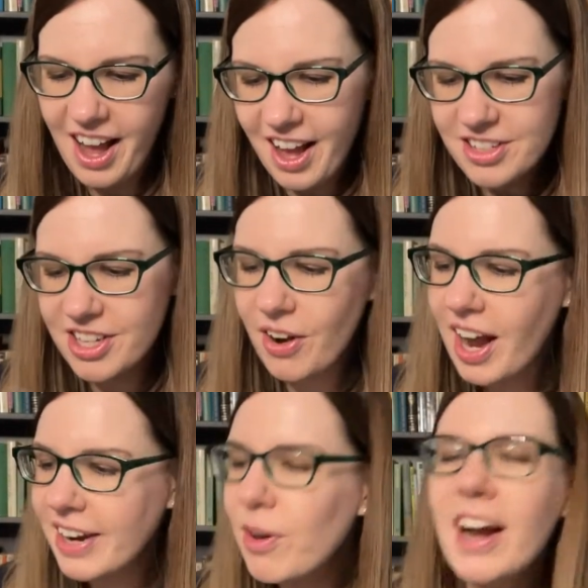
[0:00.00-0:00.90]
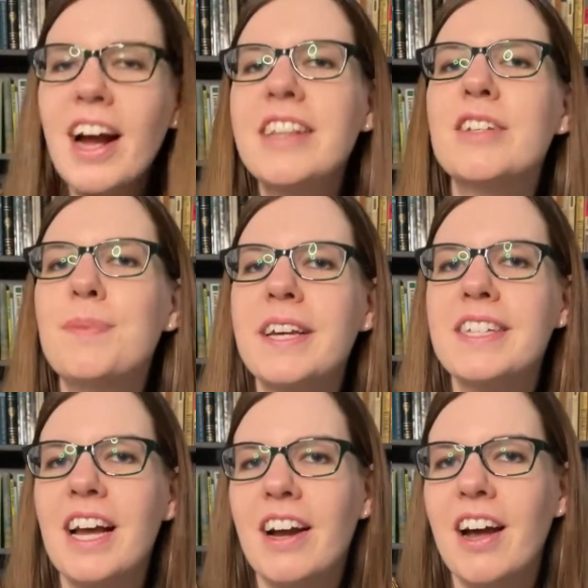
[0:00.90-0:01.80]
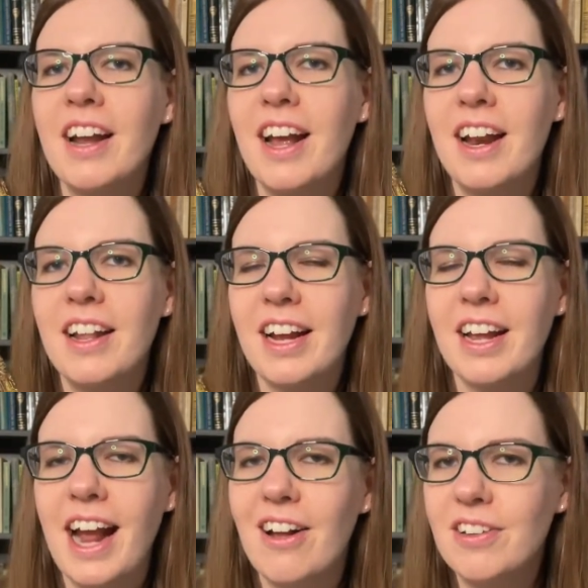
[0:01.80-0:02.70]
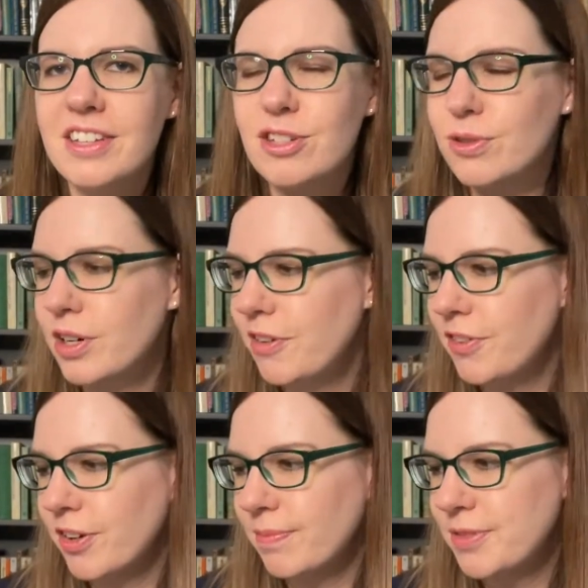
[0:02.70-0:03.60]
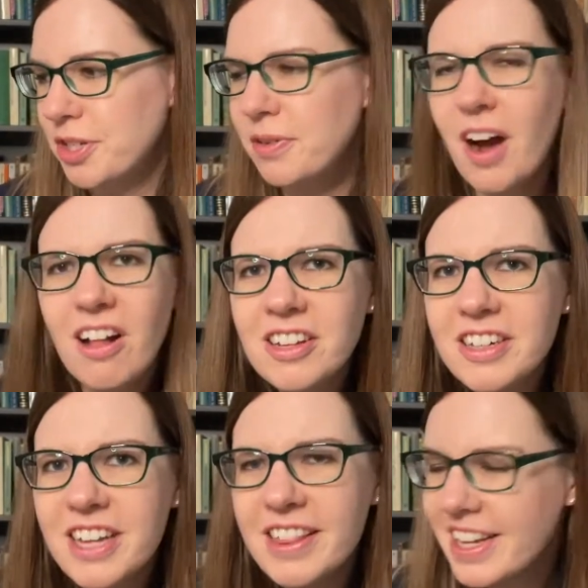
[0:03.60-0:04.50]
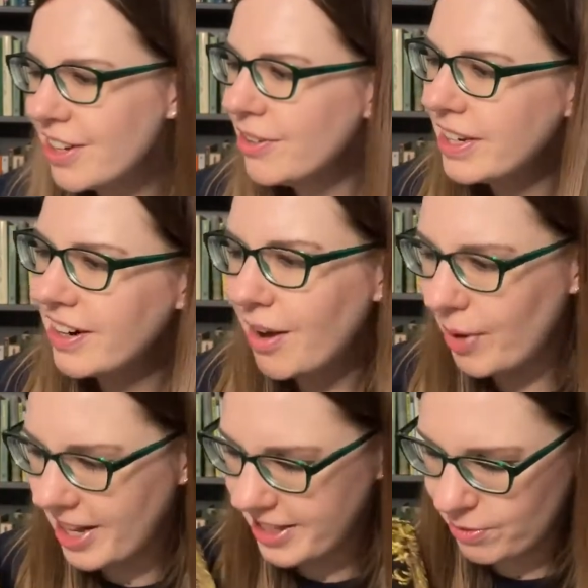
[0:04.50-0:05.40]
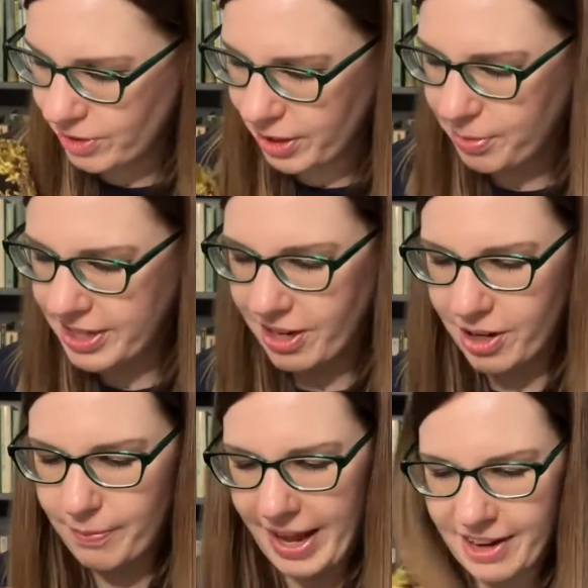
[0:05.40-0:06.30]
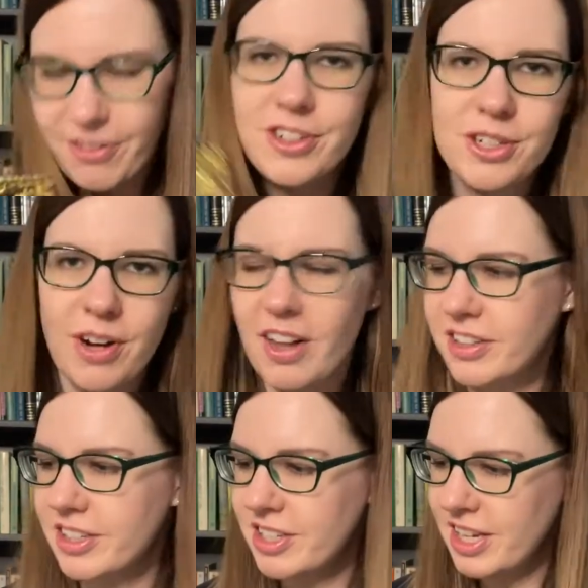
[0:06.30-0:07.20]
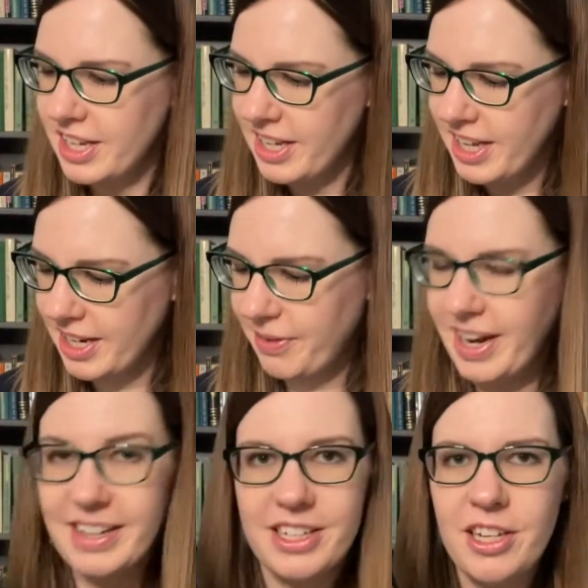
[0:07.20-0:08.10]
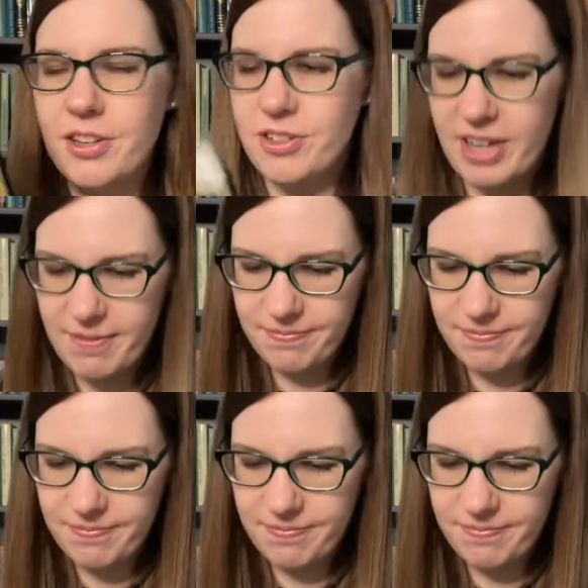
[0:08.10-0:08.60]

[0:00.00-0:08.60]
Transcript: So I got this because I got it at like an outlet store for $2, I think. Who could not buy this really pretty hardback for $2? Anyway, and it's huge, right?